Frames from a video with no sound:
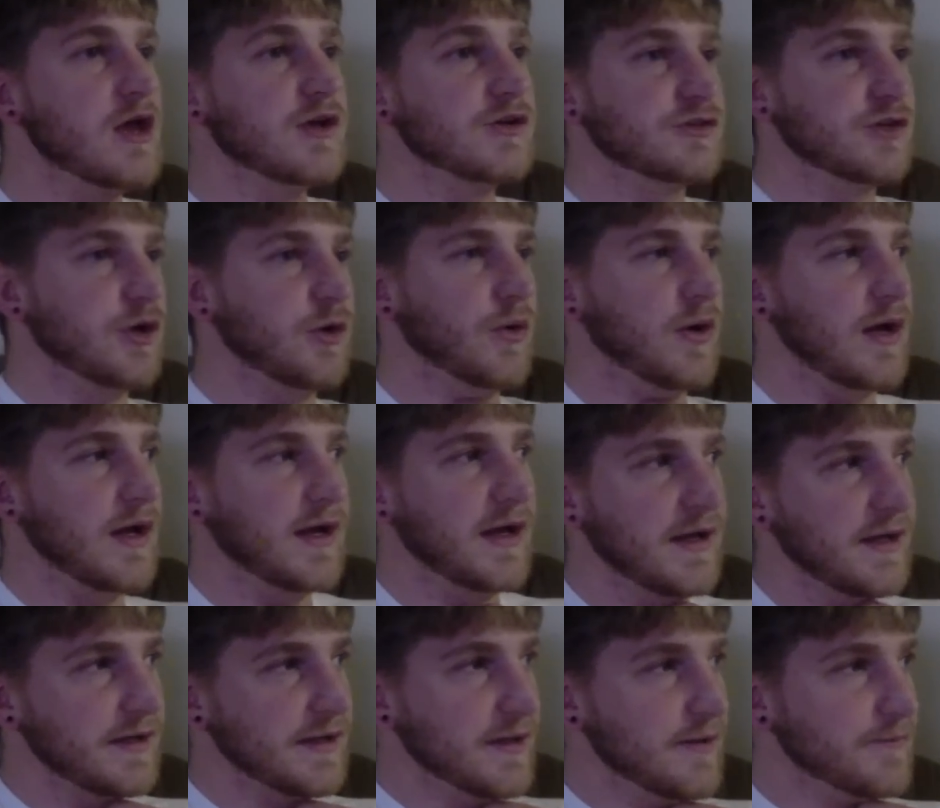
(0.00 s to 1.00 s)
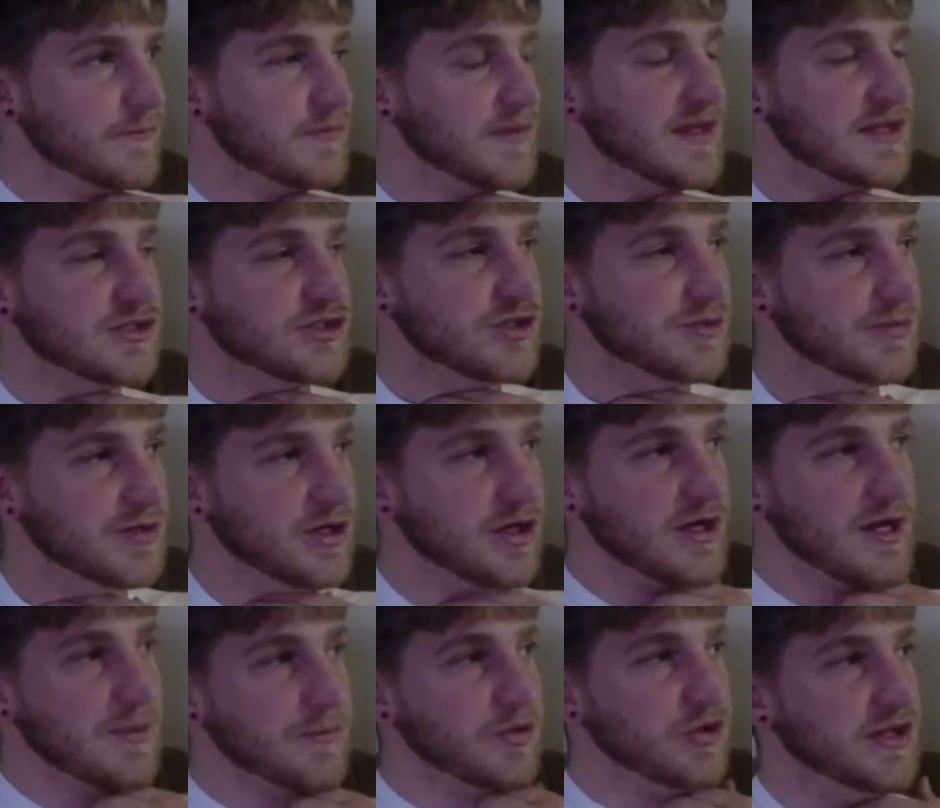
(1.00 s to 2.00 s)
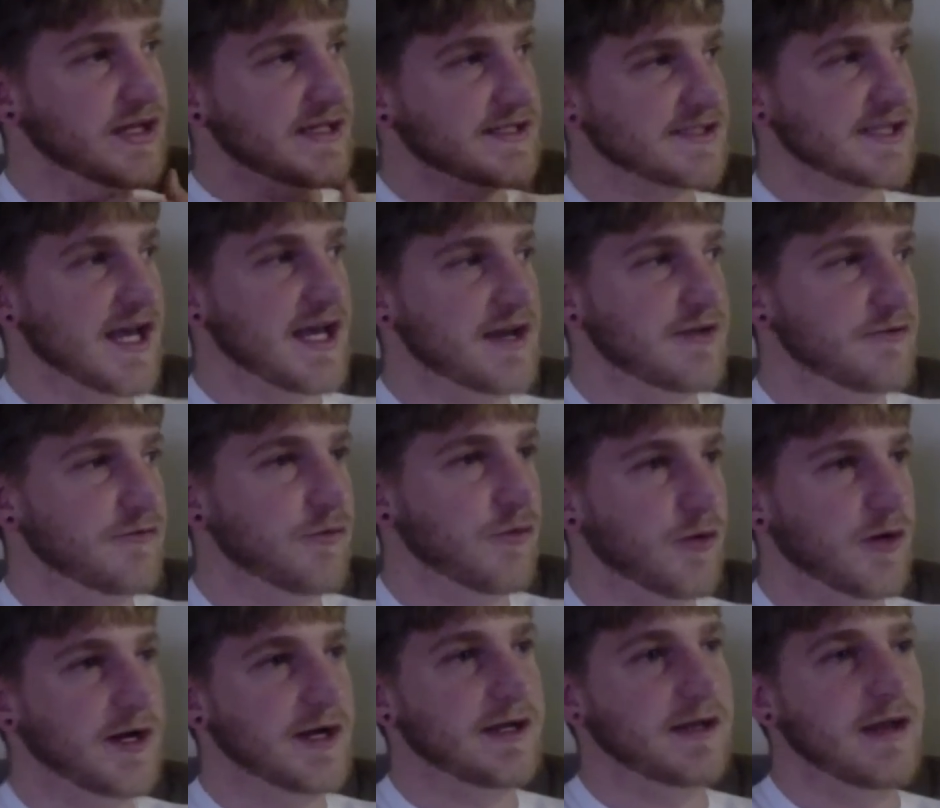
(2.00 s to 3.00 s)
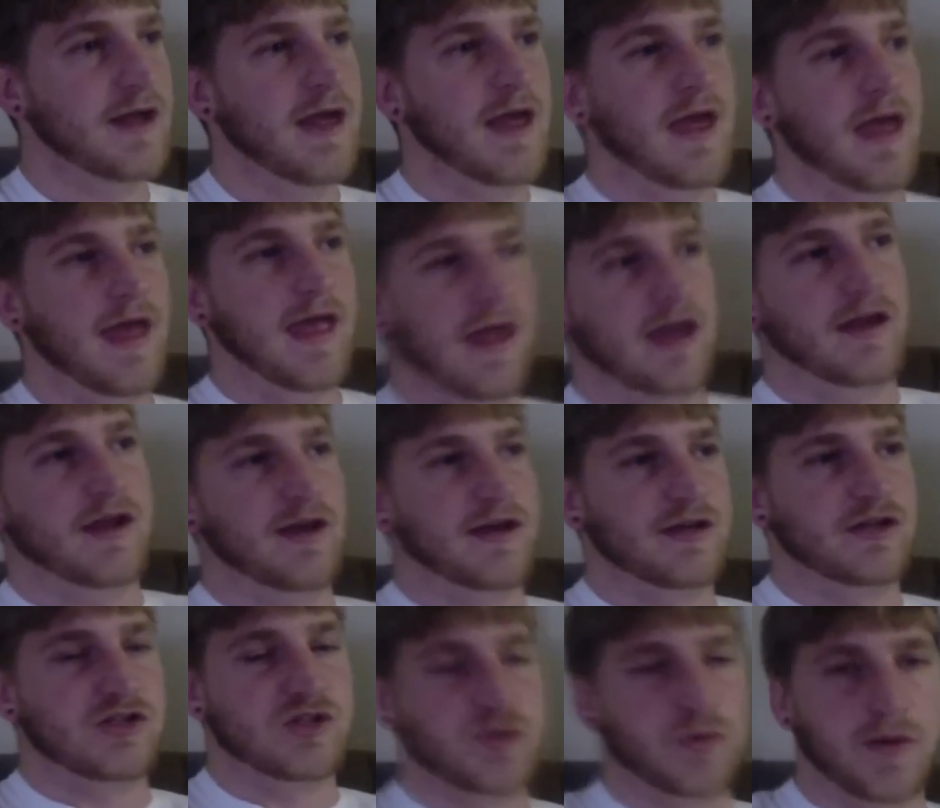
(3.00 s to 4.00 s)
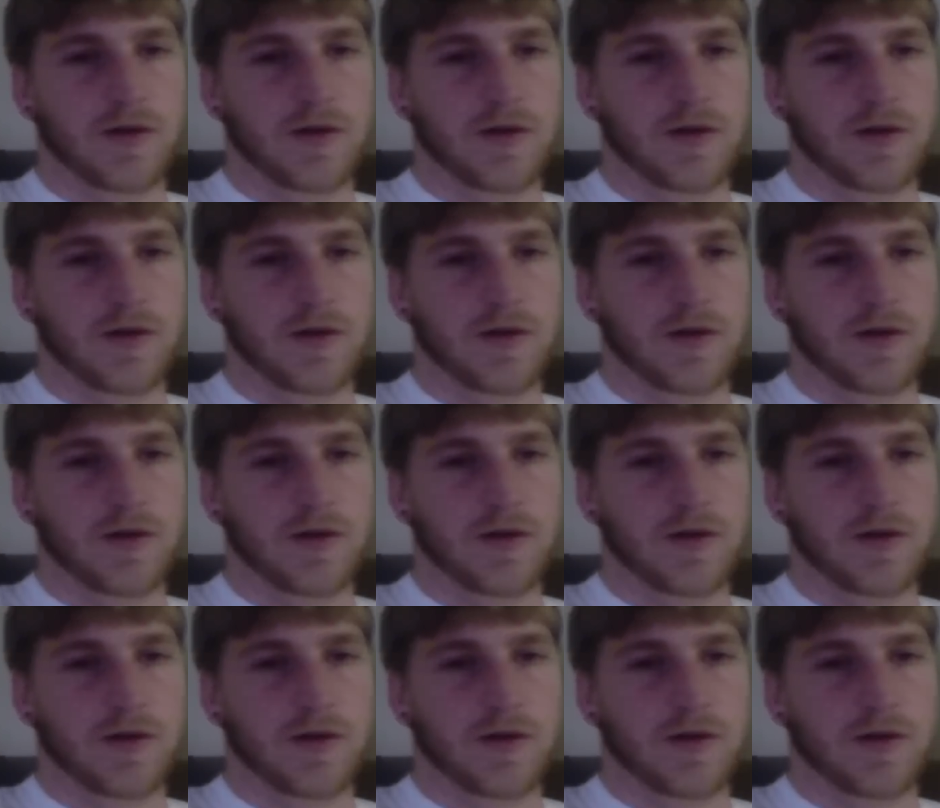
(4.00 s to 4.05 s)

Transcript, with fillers: So, uh, yep, this should be good. I'm really excited for it, and uh, just